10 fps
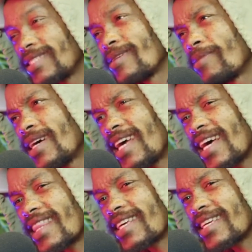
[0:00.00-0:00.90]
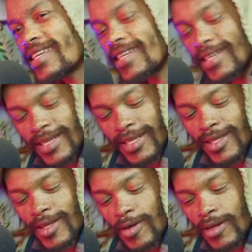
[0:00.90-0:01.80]
a man, I think
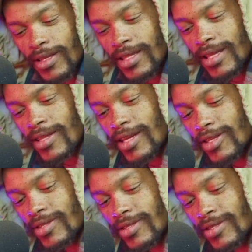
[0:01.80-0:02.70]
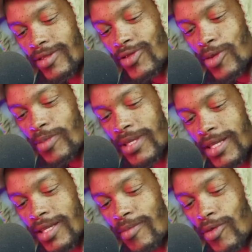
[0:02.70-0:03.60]
the thing that you
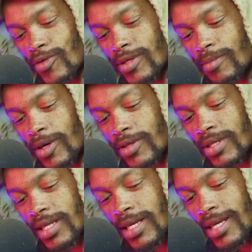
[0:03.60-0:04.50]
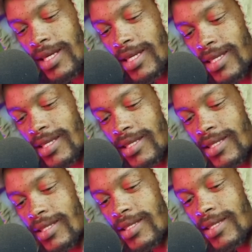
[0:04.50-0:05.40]
obsess the most about
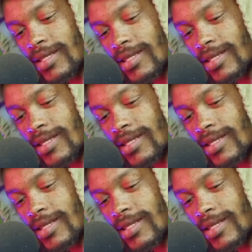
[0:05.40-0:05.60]
is